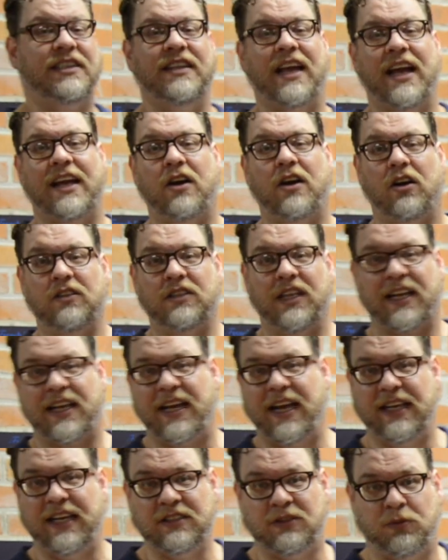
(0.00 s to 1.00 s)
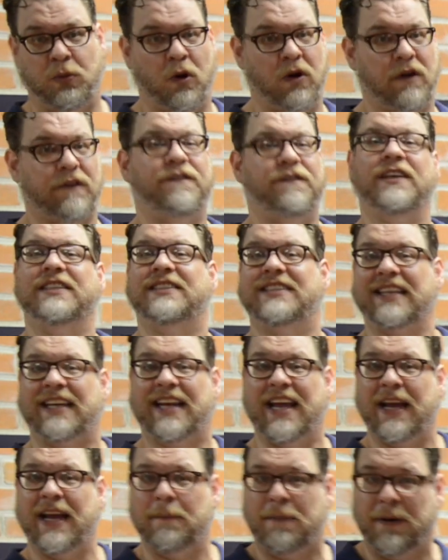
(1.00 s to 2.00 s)
they called it King's Wharf is the
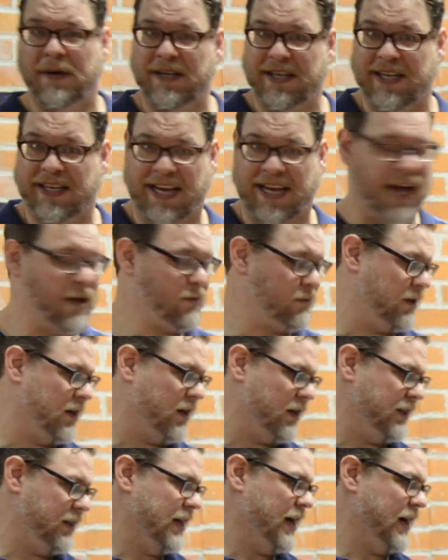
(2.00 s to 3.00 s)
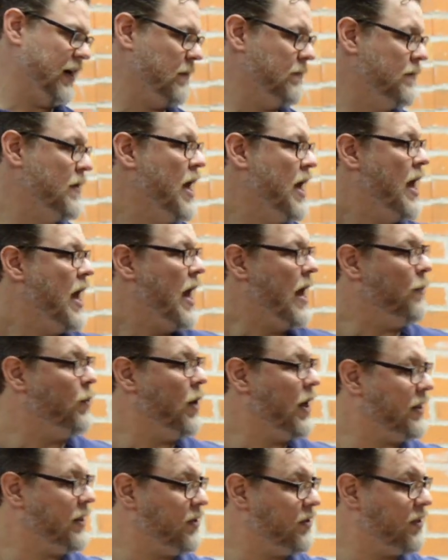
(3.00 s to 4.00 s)
king put an accountant on there. And
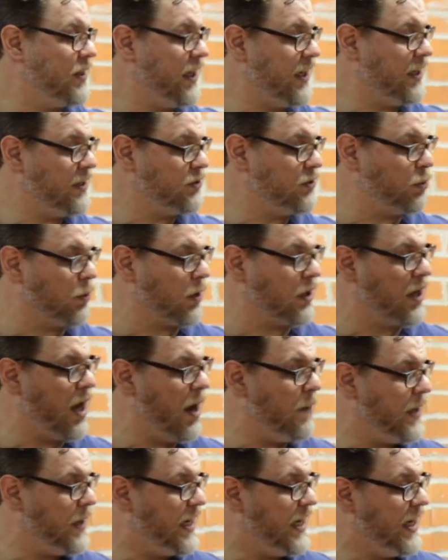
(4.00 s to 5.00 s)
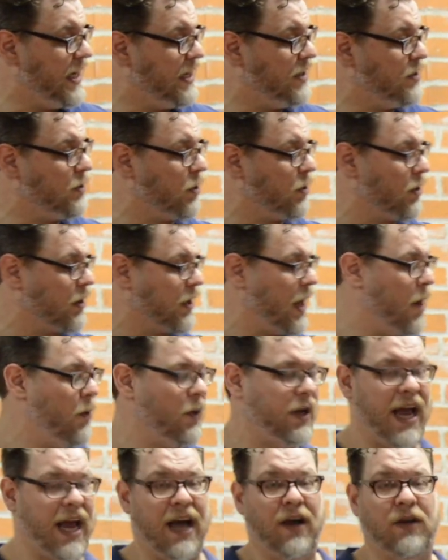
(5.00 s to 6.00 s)
whether things were coming in or
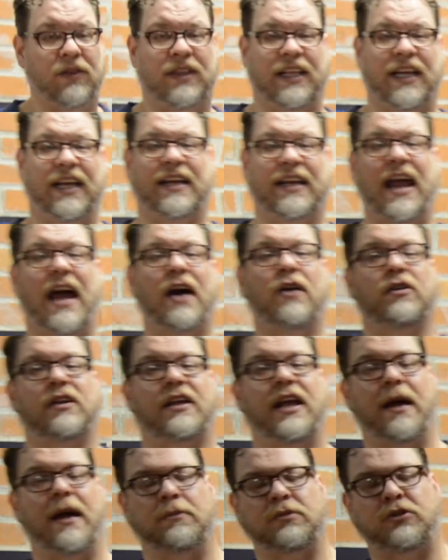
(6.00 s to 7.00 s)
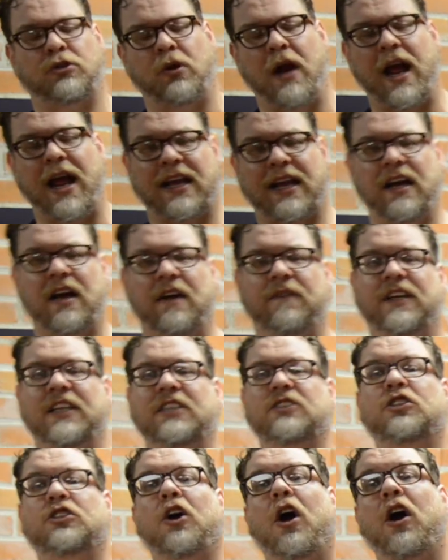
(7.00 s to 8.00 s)
going out, the accountant kept track of
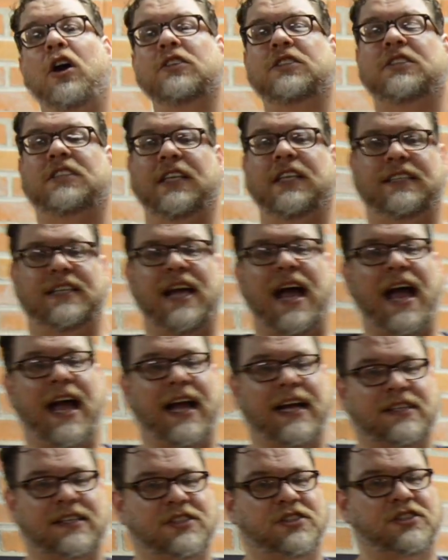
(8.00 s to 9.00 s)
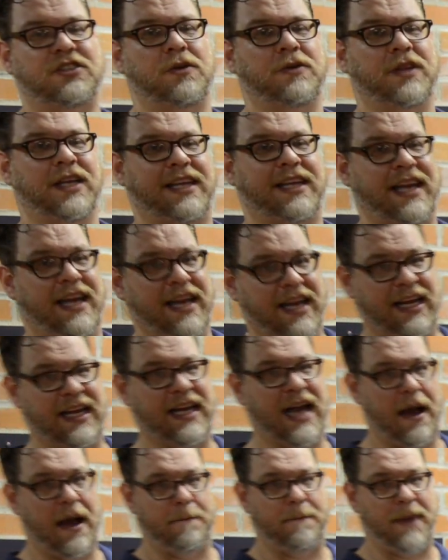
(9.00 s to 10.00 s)
it, charged a tax, so the king
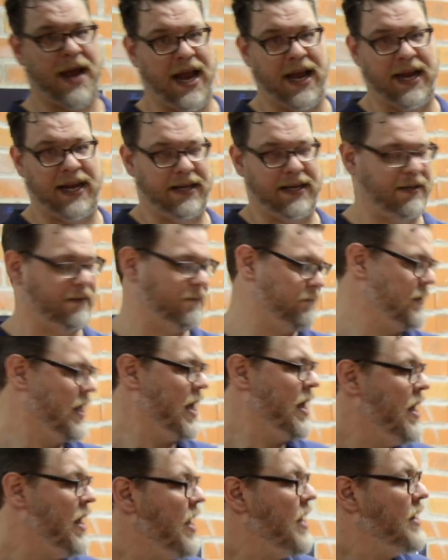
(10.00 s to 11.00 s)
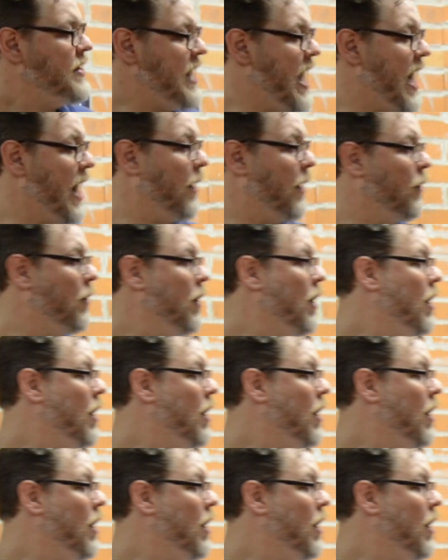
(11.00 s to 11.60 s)
got paid. Now,